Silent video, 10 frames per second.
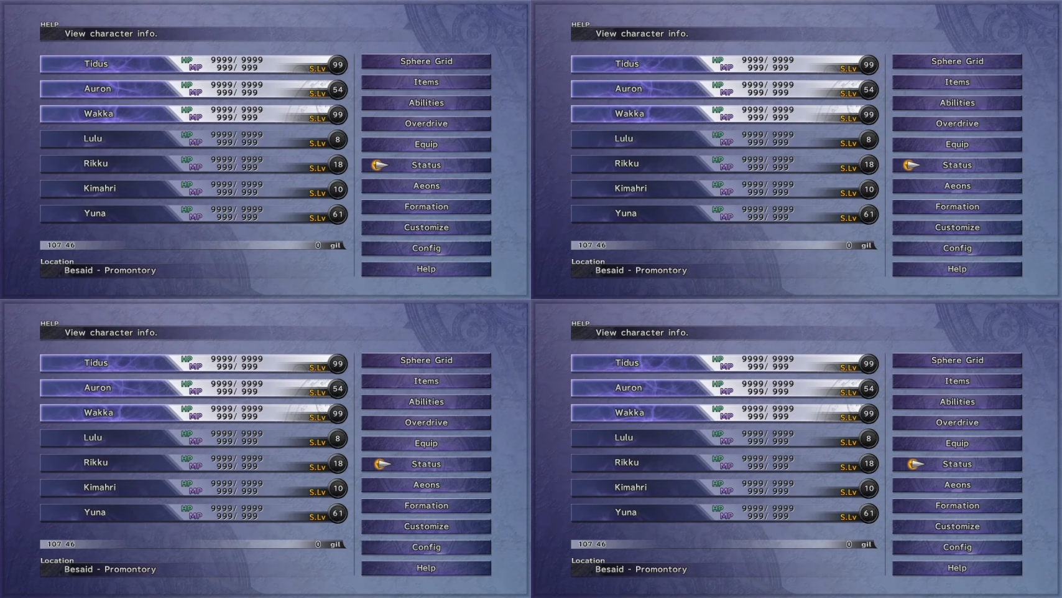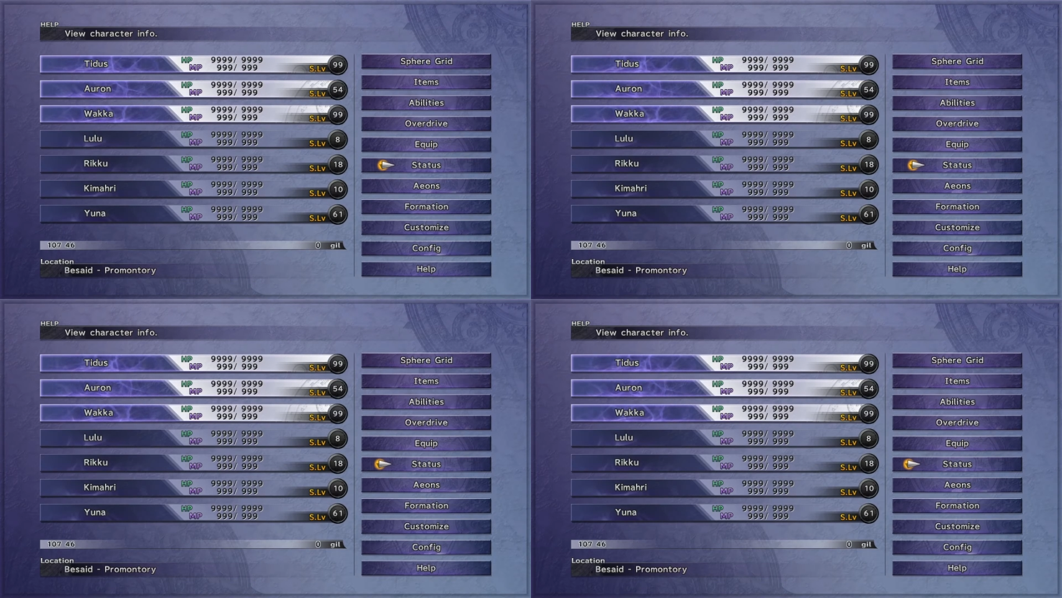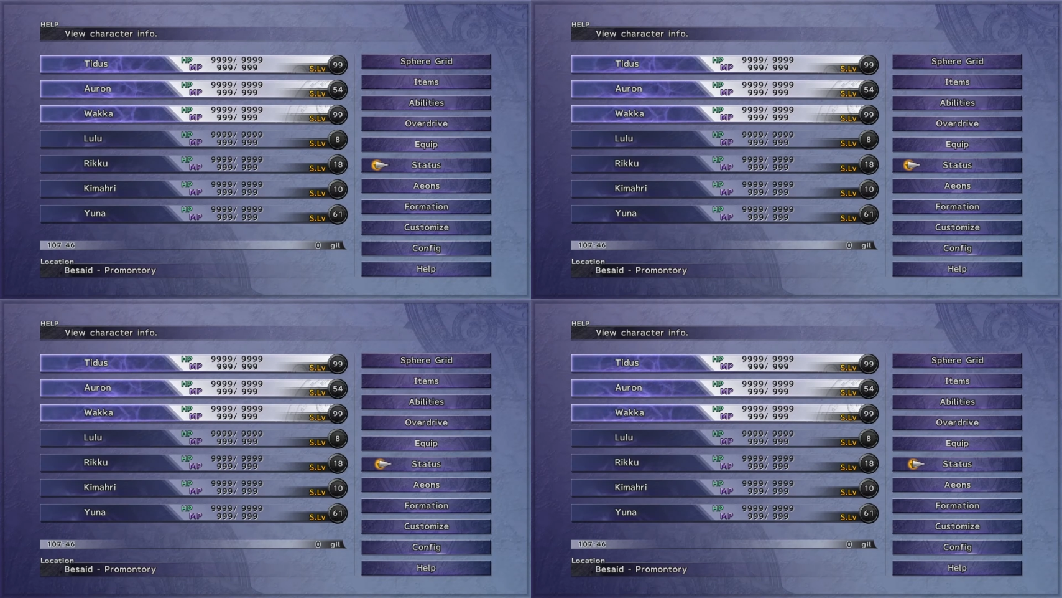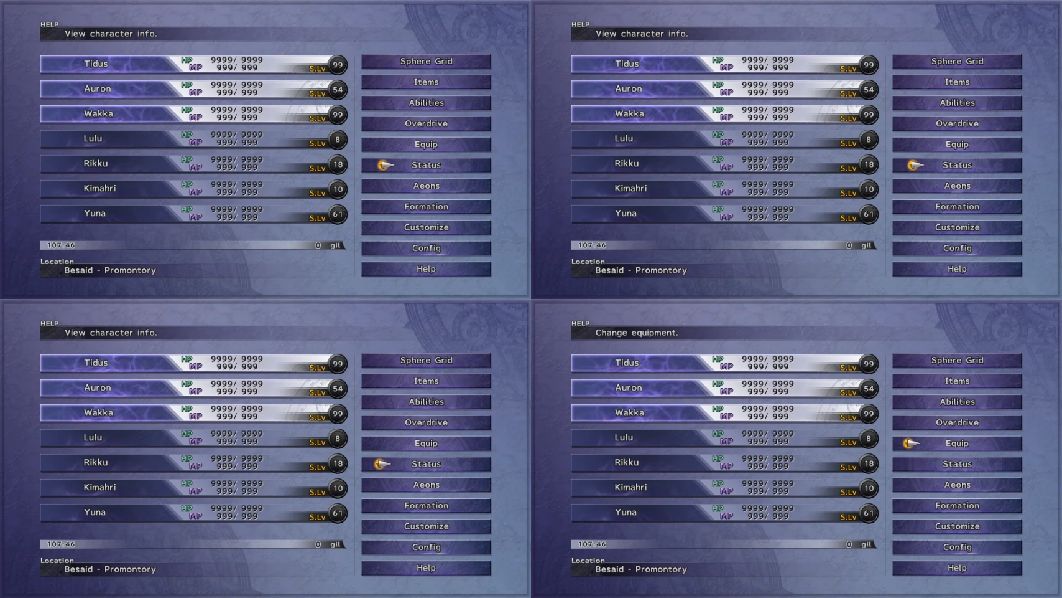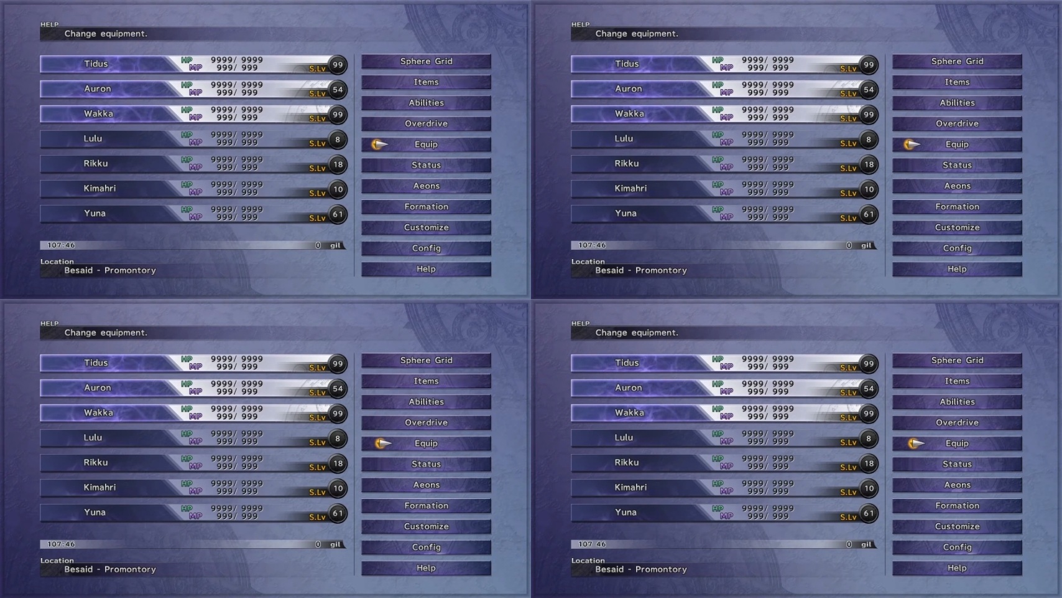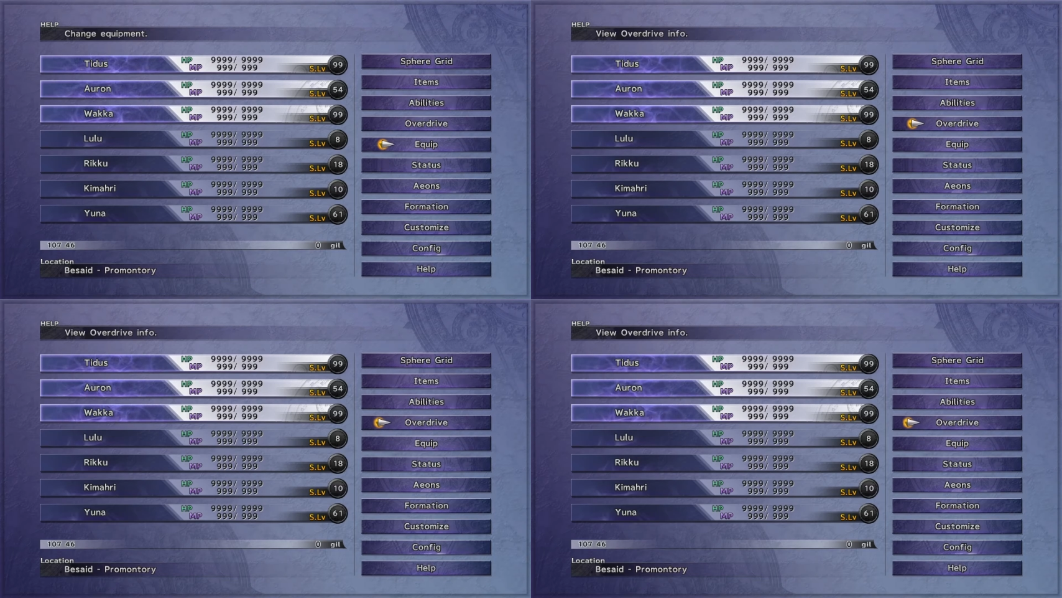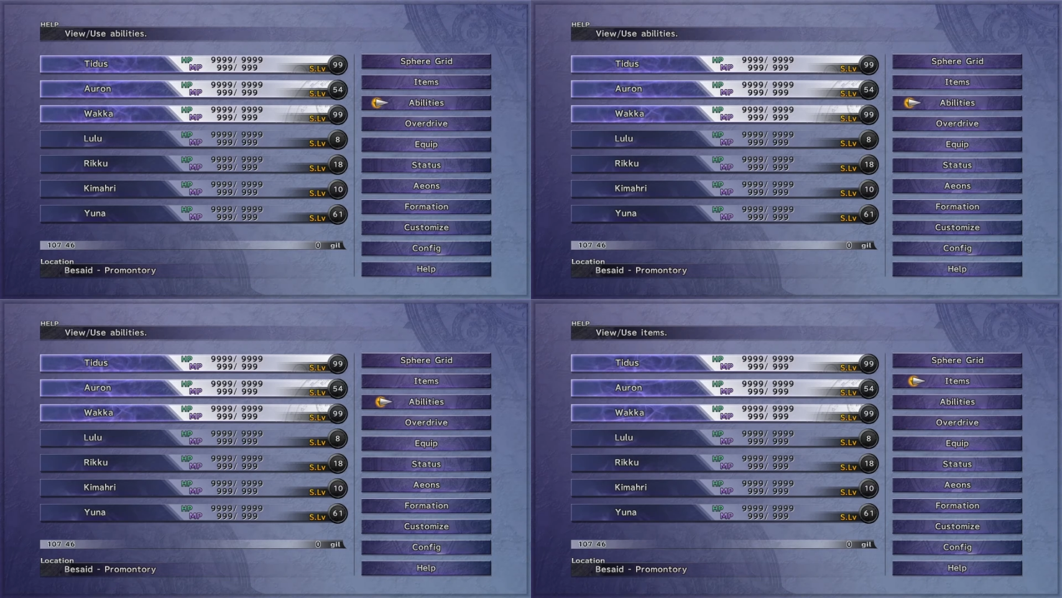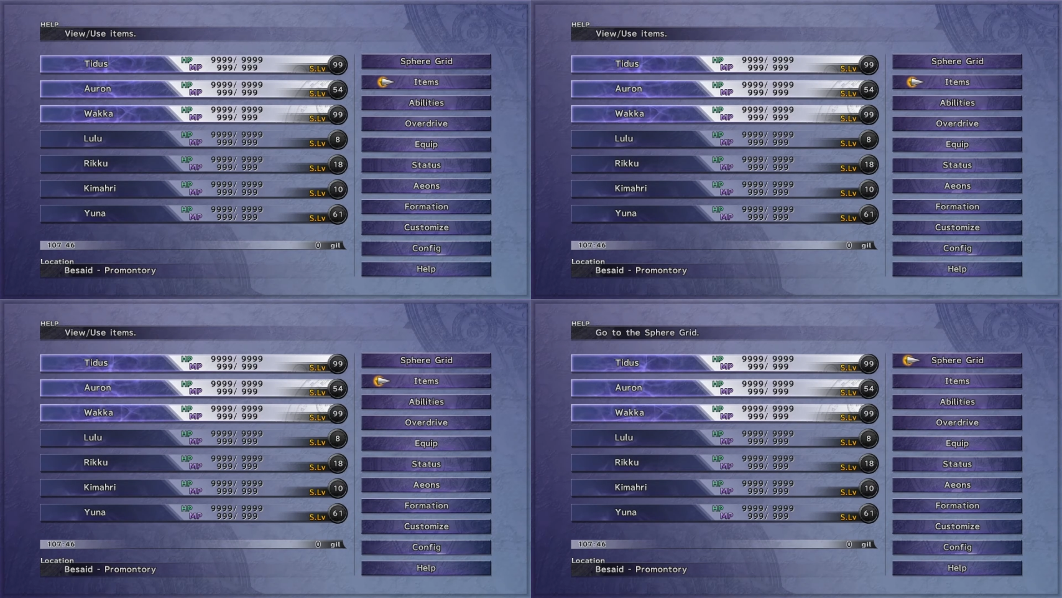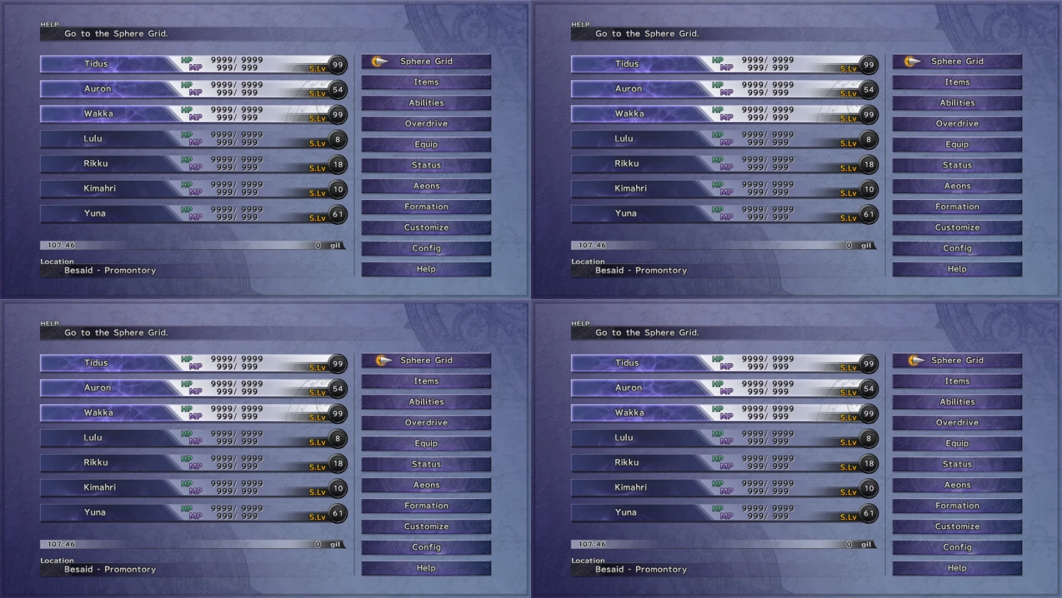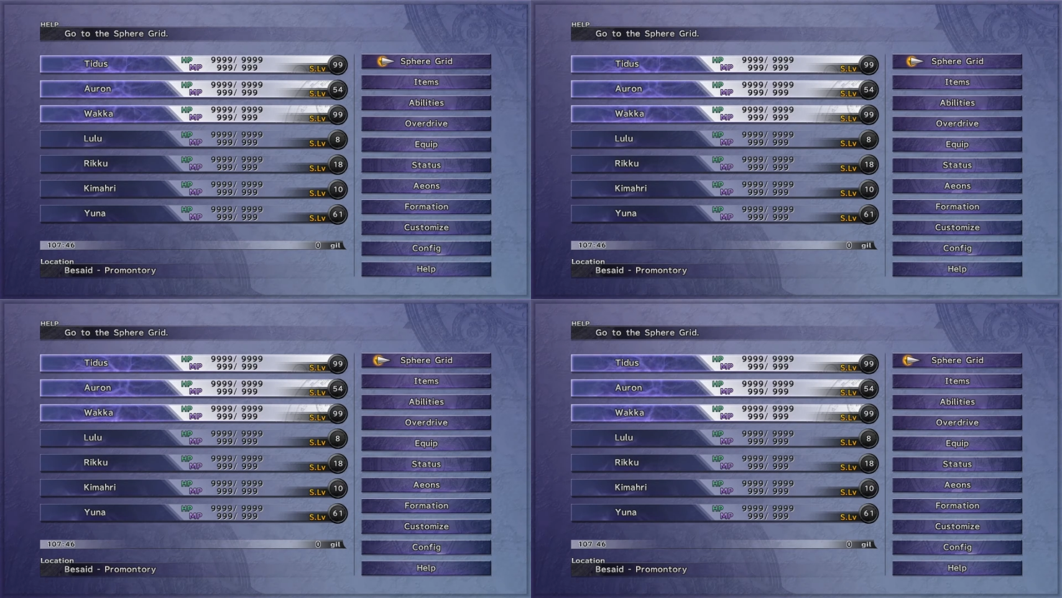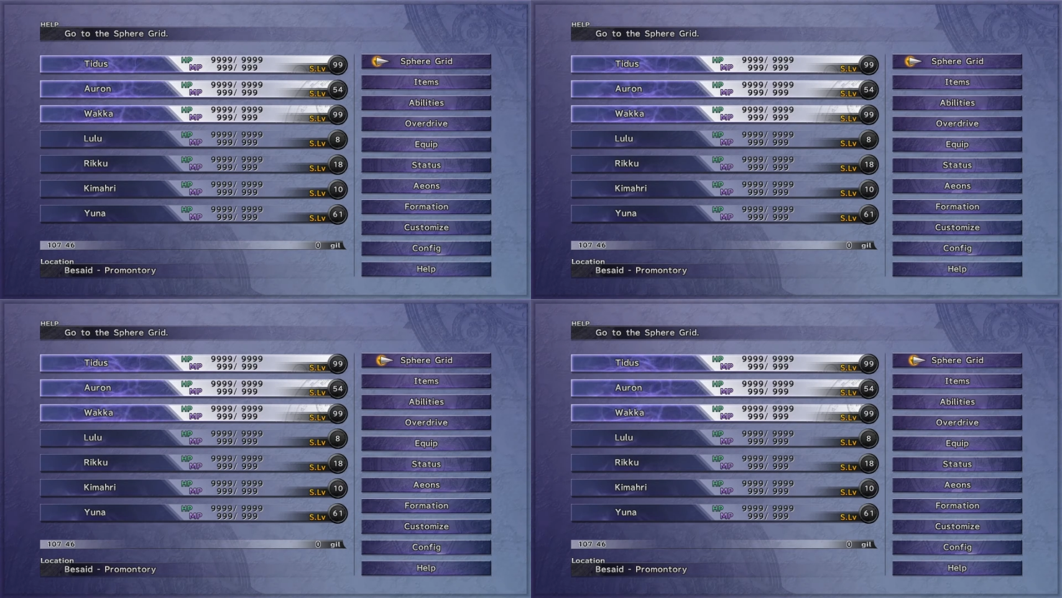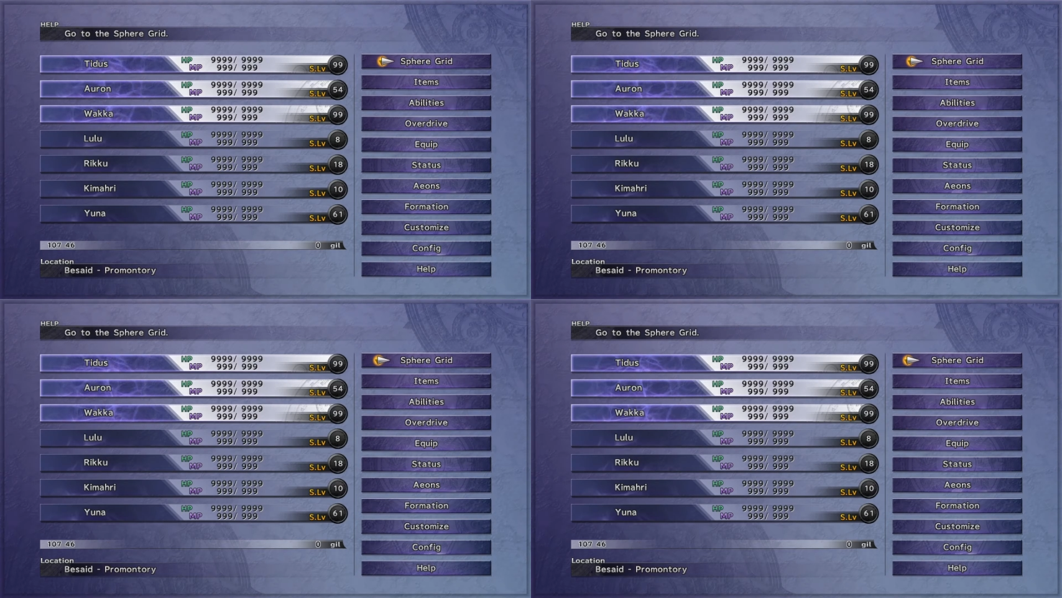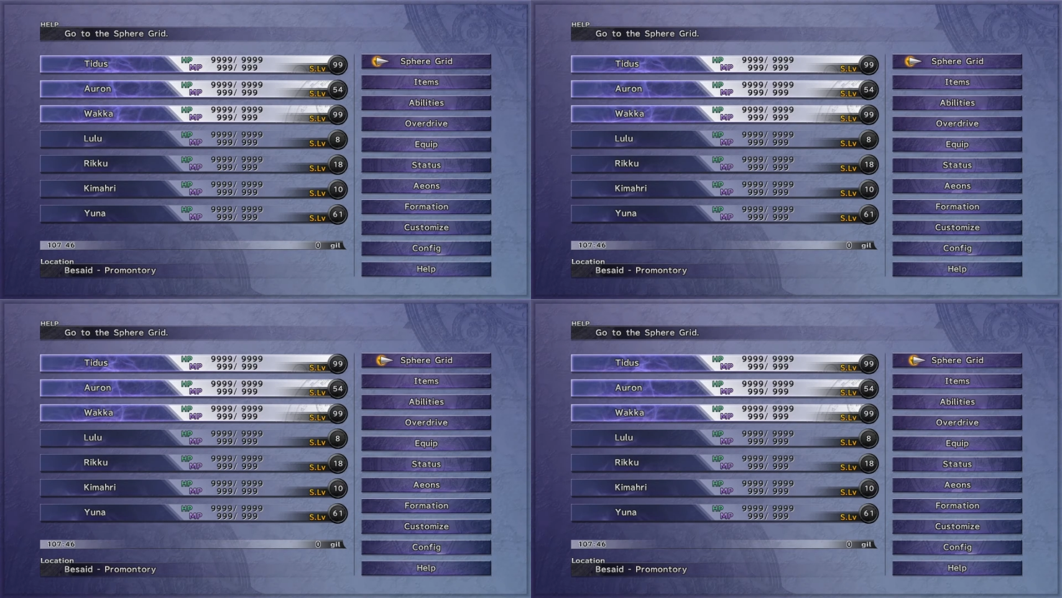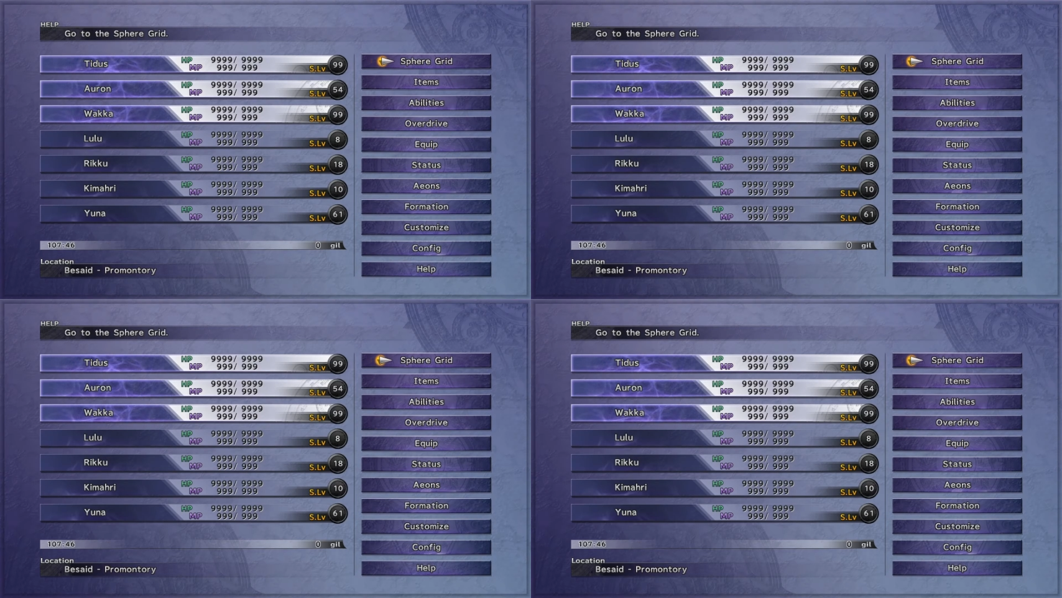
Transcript: No face is visible, so there are no lips to read.